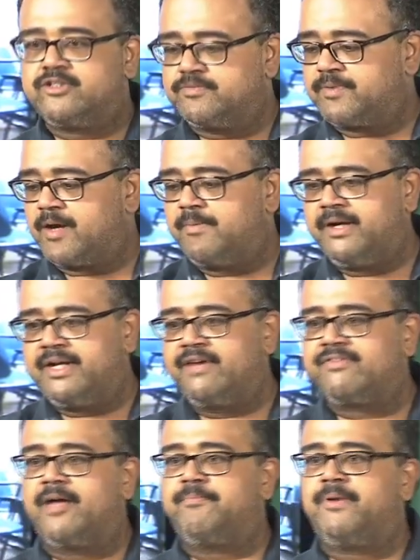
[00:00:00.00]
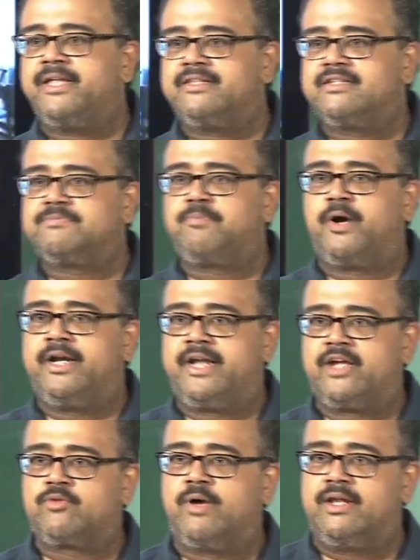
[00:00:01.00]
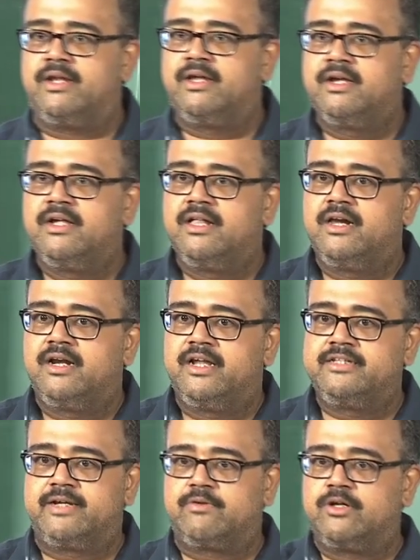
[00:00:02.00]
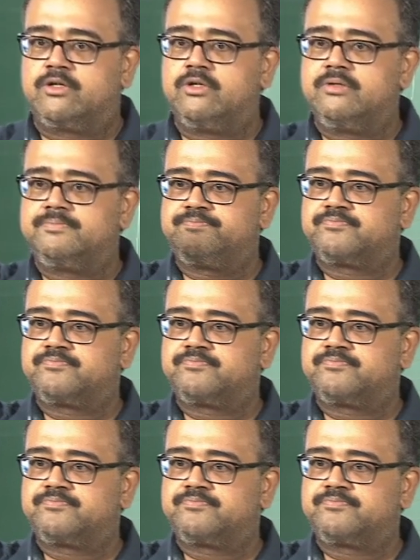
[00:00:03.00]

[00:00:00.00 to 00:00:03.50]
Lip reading: So the probability of sampling this point x1 is equal to